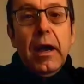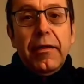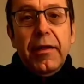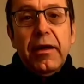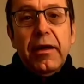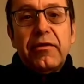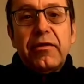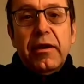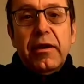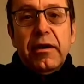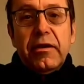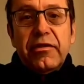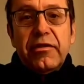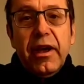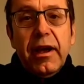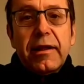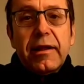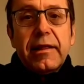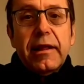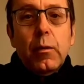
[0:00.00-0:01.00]
And that's
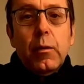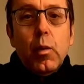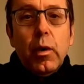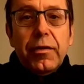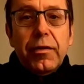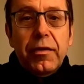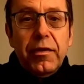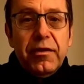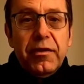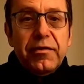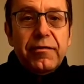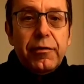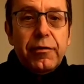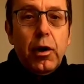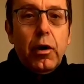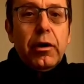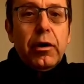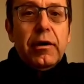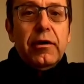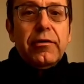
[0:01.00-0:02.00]
exactly what this
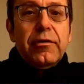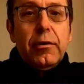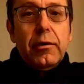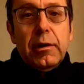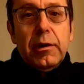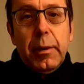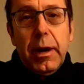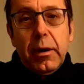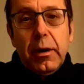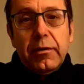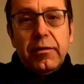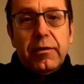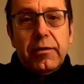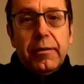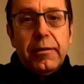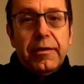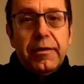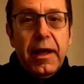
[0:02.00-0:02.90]
vlog is all about.